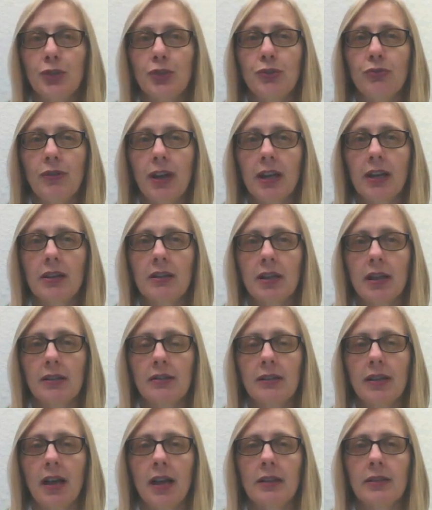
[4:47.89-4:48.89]
to recognize
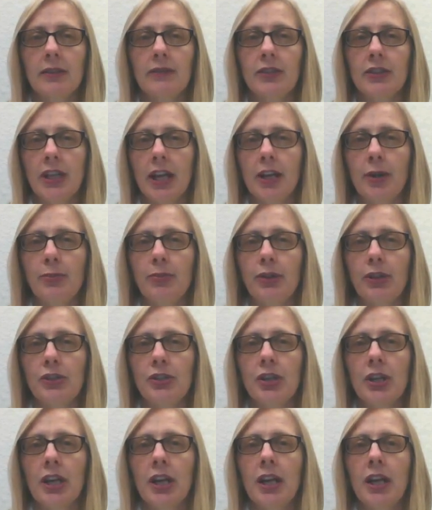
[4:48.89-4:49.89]
signs of a data breach,